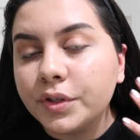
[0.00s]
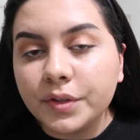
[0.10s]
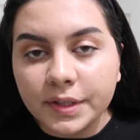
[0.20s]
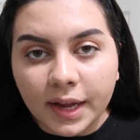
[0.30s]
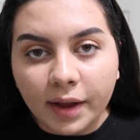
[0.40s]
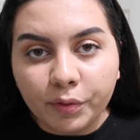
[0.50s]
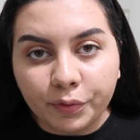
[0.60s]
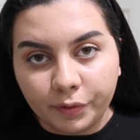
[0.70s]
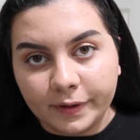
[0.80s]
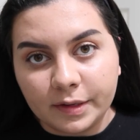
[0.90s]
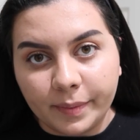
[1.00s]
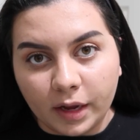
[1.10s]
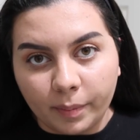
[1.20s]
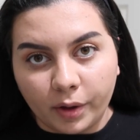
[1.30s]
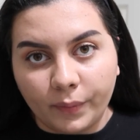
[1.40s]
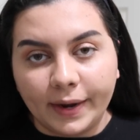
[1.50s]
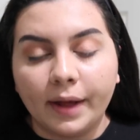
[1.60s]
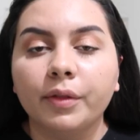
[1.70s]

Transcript: So since I have a full face of makeup on right now,